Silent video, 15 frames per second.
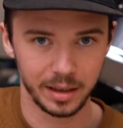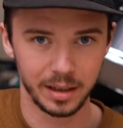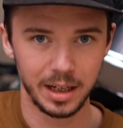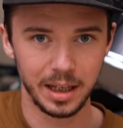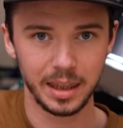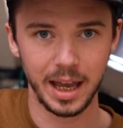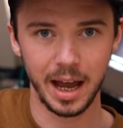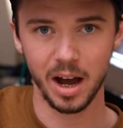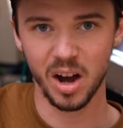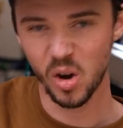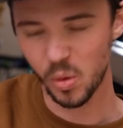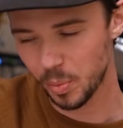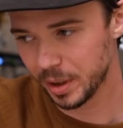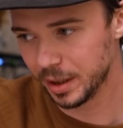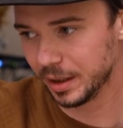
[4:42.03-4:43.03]
and in that
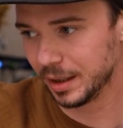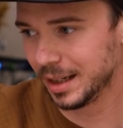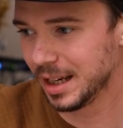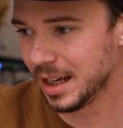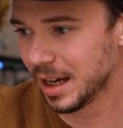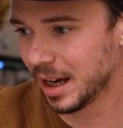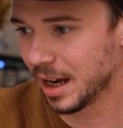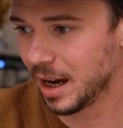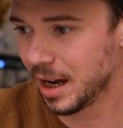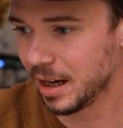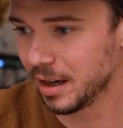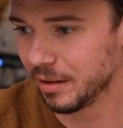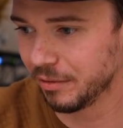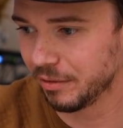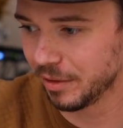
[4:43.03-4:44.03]
open D it kind
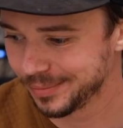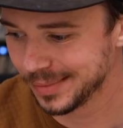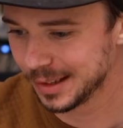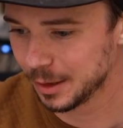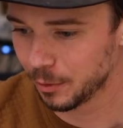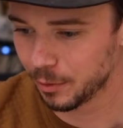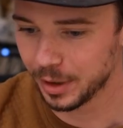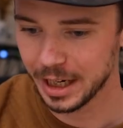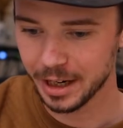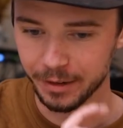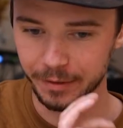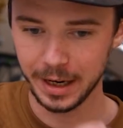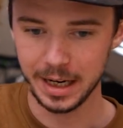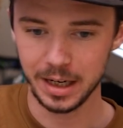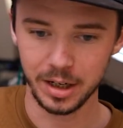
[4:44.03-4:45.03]
of
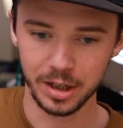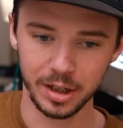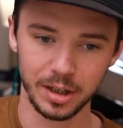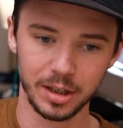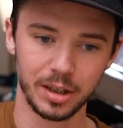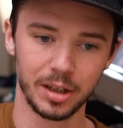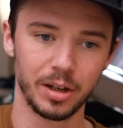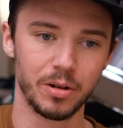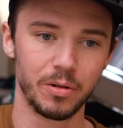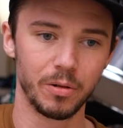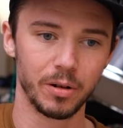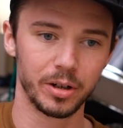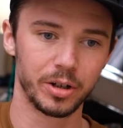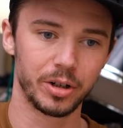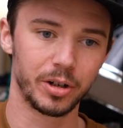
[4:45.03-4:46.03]
rearranges the
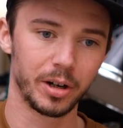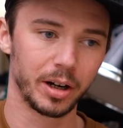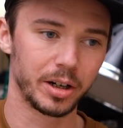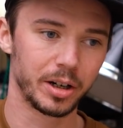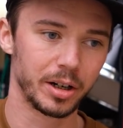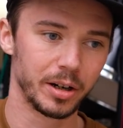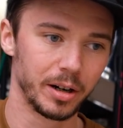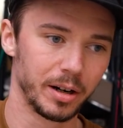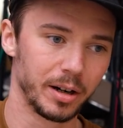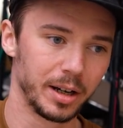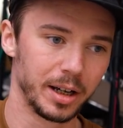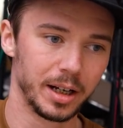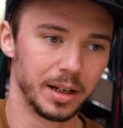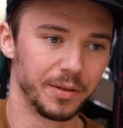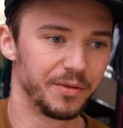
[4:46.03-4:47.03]
chord structure
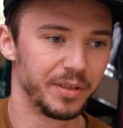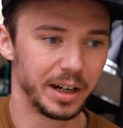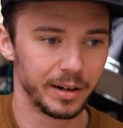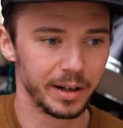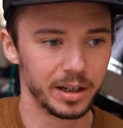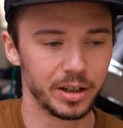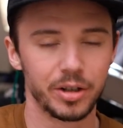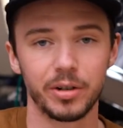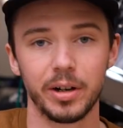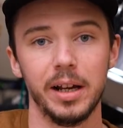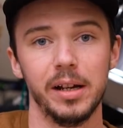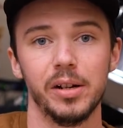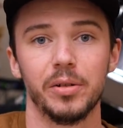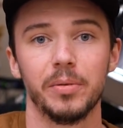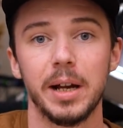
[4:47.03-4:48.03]
in a very
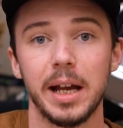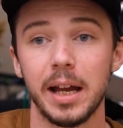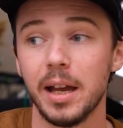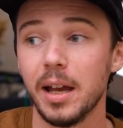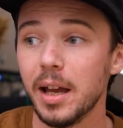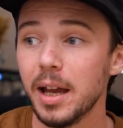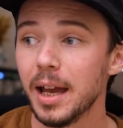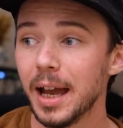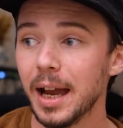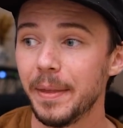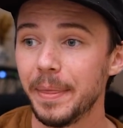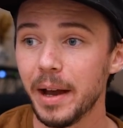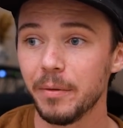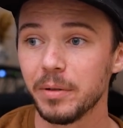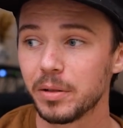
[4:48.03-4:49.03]
strange way,
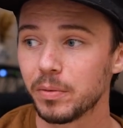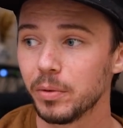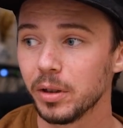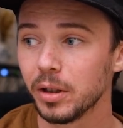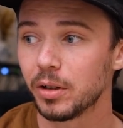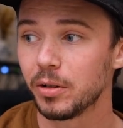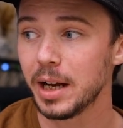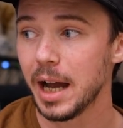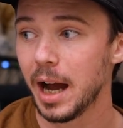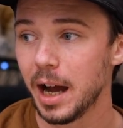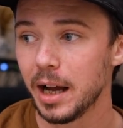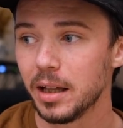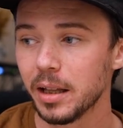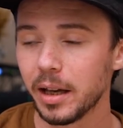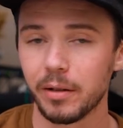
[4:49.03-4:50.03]
and that was really great.
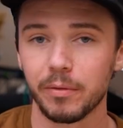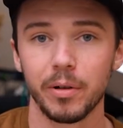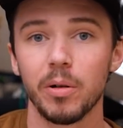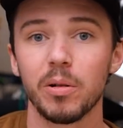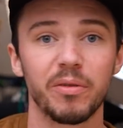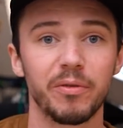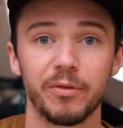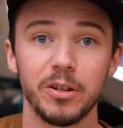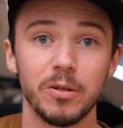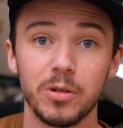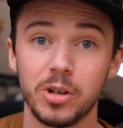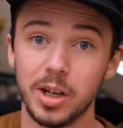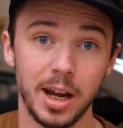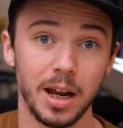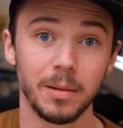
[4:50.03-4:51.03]
I wrote a few
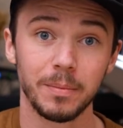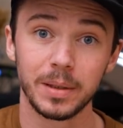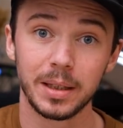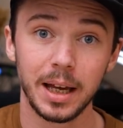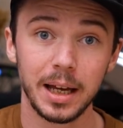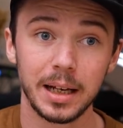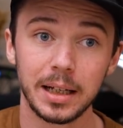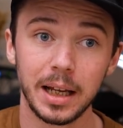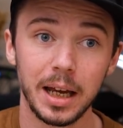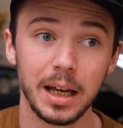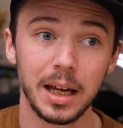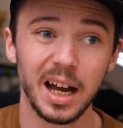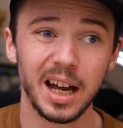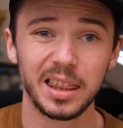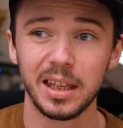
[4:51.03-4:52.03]
jams that
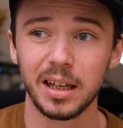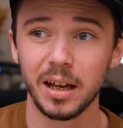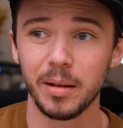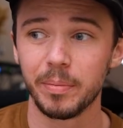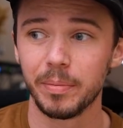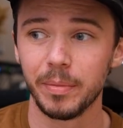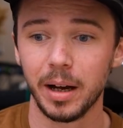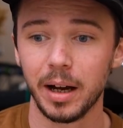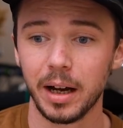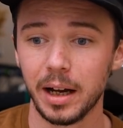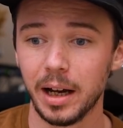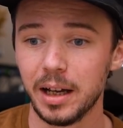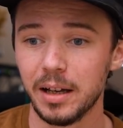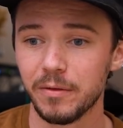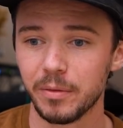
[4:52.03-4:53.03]
night. I think
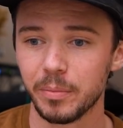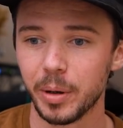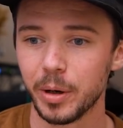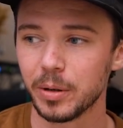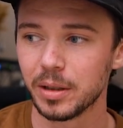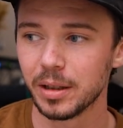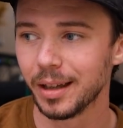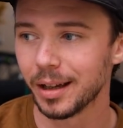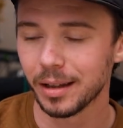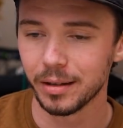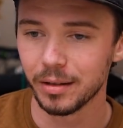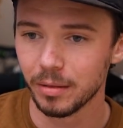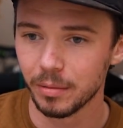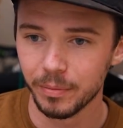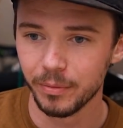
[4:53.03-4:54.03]
I even posted a
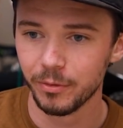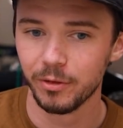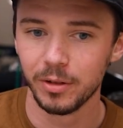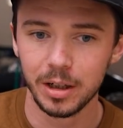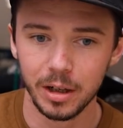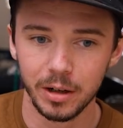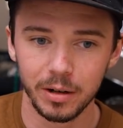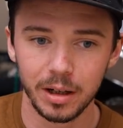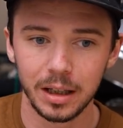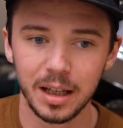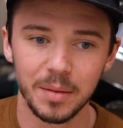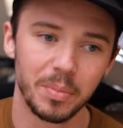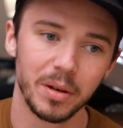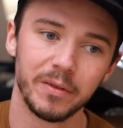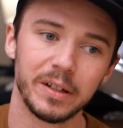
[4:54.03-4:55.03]
little
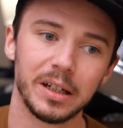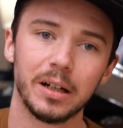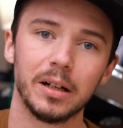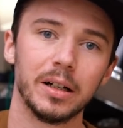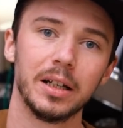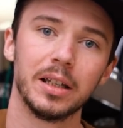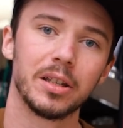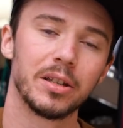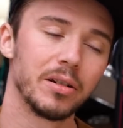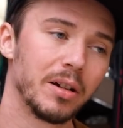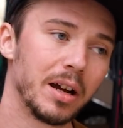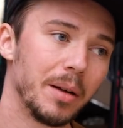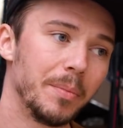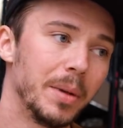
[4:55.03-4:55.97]
clip of it on Instagram.